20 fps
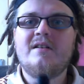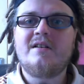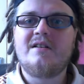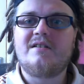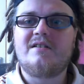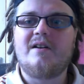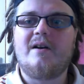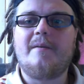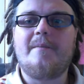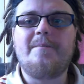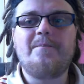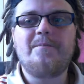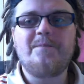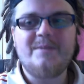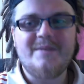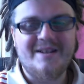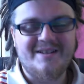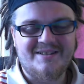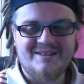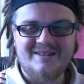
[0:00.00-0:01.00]
So,
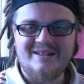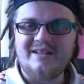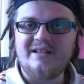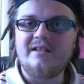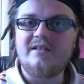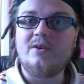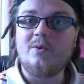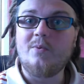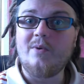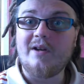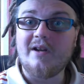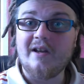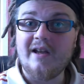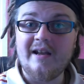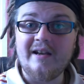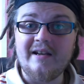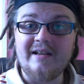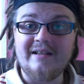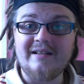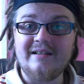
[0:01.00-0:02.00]
let's see, do we get
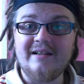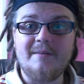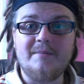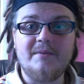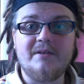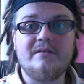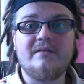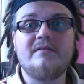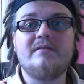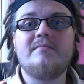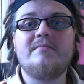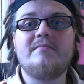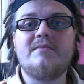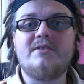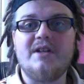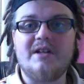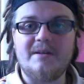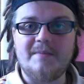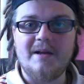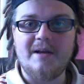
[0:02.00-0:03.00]
any lemon
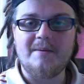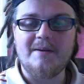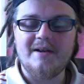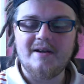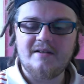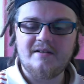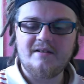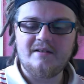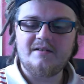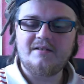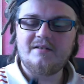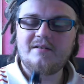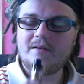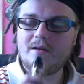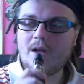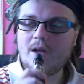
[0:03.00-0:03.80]
Jelly Baby out of this?